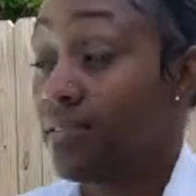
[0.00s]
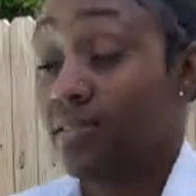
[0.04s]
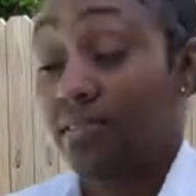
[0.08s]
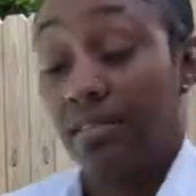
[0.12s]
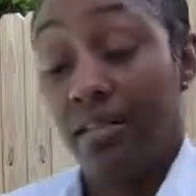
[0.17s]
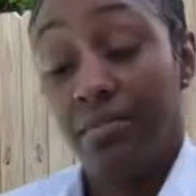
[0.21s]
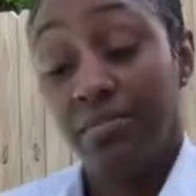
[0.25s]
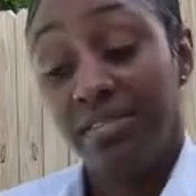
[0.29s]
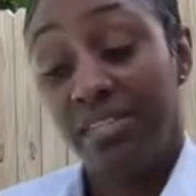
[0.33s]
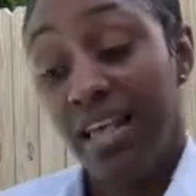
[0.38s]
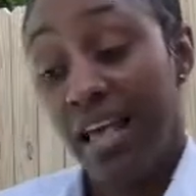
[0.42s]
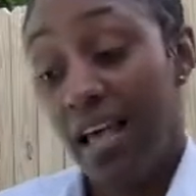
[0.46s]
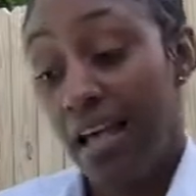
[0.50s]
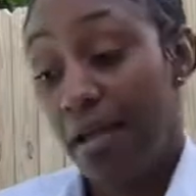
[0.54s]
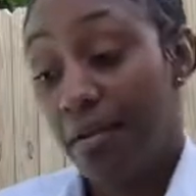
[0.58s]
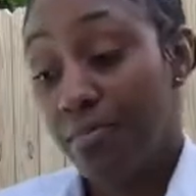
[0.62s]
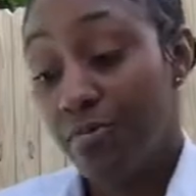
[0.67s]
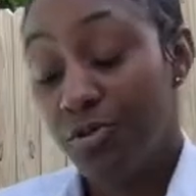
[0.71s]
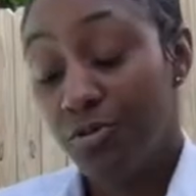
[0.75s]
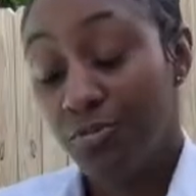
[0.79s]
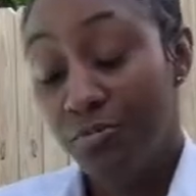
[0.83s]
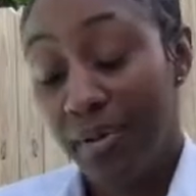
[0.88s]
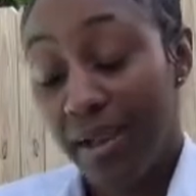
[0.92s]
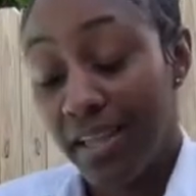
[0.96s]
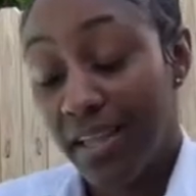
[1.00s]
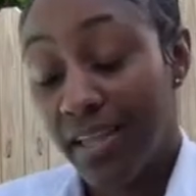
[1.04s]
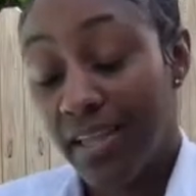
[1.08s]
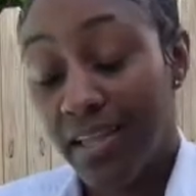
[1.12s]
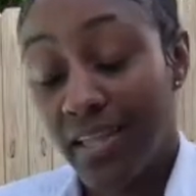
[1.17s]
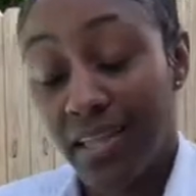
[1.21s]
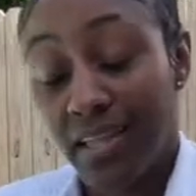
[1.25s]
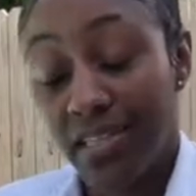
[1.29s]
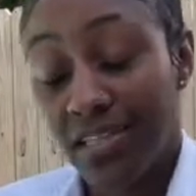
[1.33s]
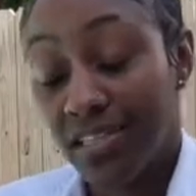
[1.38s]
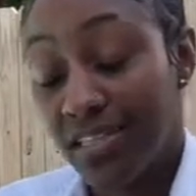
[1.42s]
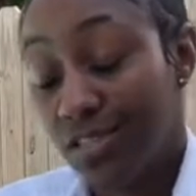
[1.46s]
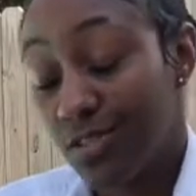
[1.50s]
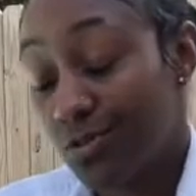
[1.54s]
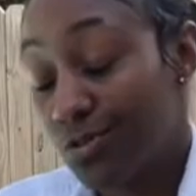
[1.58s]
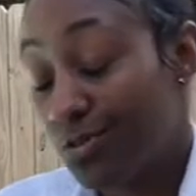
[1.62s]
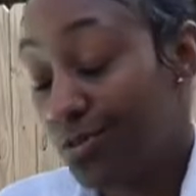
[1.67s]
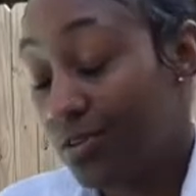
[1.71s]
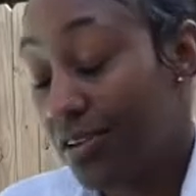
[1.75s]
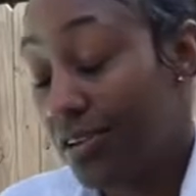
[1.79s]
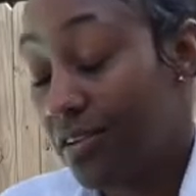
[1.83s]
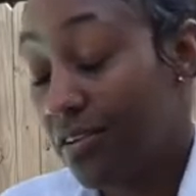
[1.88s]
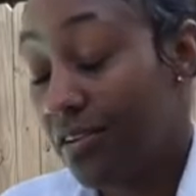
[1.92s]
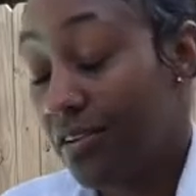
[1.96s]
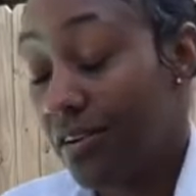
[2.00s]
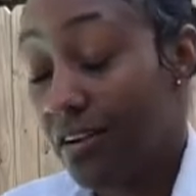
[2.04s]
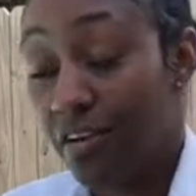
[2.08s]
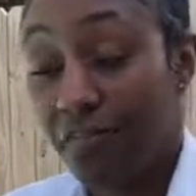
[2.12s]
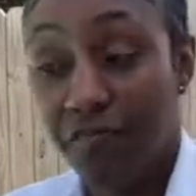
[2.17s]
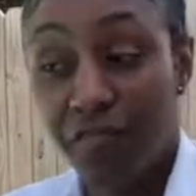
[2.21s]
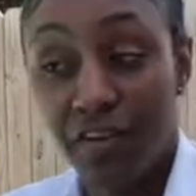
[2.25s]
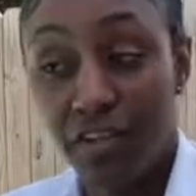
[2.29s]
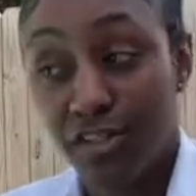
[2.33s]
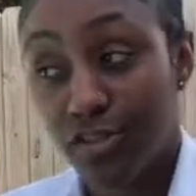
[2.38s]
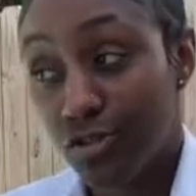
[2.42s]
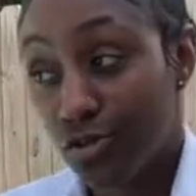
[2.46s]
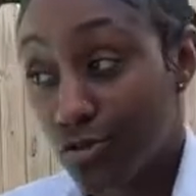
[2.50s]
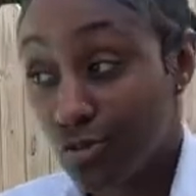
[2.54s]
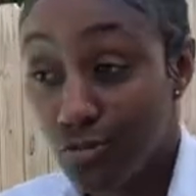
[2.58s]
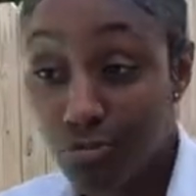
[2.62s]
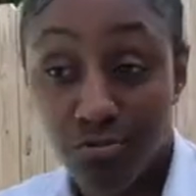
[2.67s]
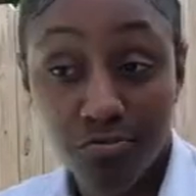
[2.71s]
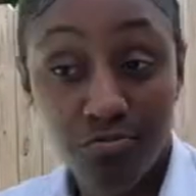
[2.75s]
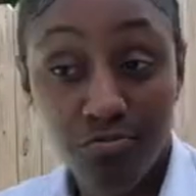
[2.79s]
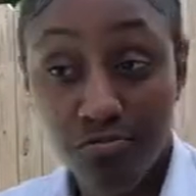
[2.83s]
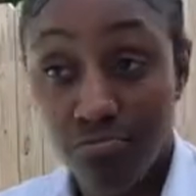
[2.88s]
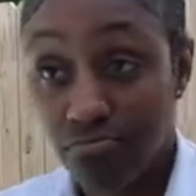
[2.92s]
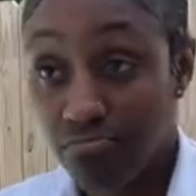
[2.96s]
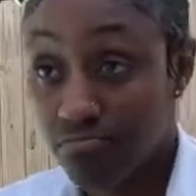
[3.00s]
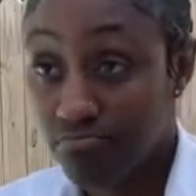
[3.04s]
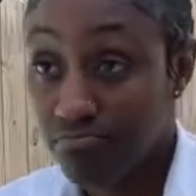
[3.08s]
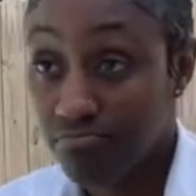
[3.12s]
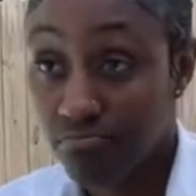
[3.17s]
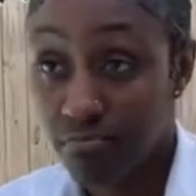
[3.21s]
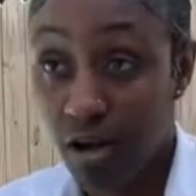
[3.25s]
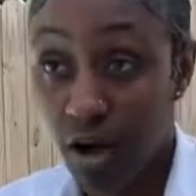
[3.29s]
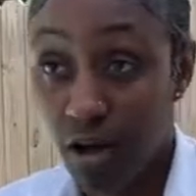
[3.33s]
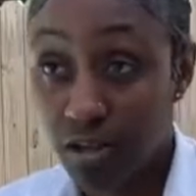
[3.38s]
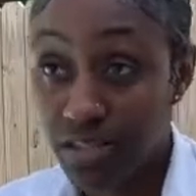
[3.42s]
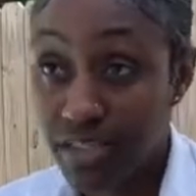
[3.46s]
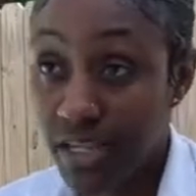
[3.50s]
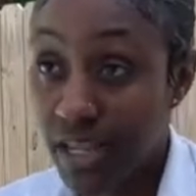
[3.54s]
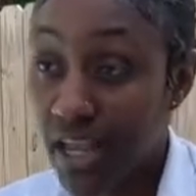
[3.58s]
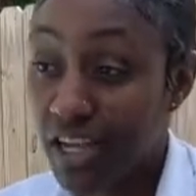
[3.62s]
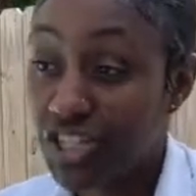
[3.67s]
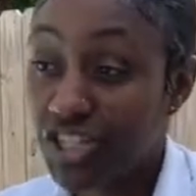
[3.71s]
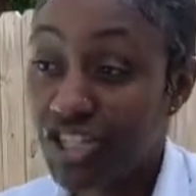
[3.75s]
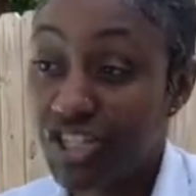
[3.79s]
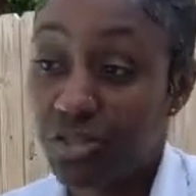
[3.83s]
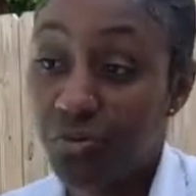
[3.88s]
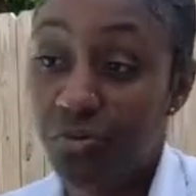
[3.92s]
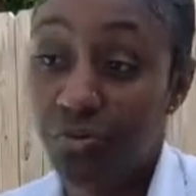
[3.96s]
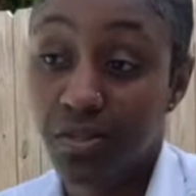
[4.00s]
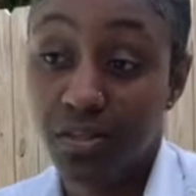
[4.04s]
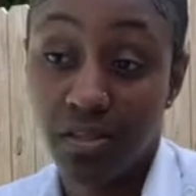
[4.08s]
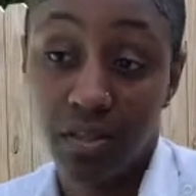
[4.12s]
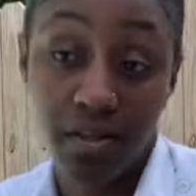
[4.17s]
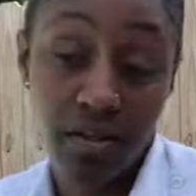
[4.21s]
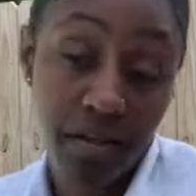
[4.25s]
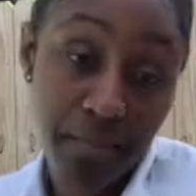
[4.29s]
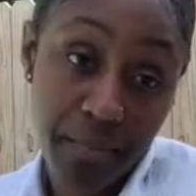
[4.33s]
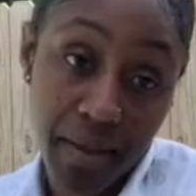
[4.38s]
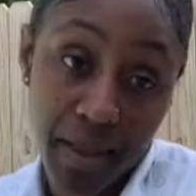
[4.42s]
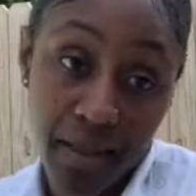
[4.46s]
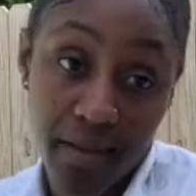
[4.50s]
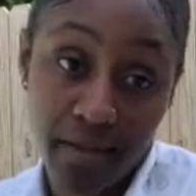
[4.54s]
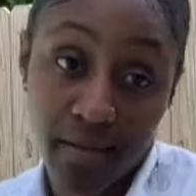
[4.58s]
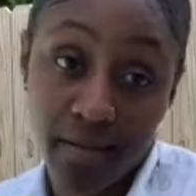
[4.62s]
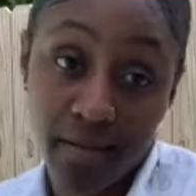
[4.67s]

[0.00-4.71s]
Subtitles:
sometimes you may get into a physical altercation with the inmate.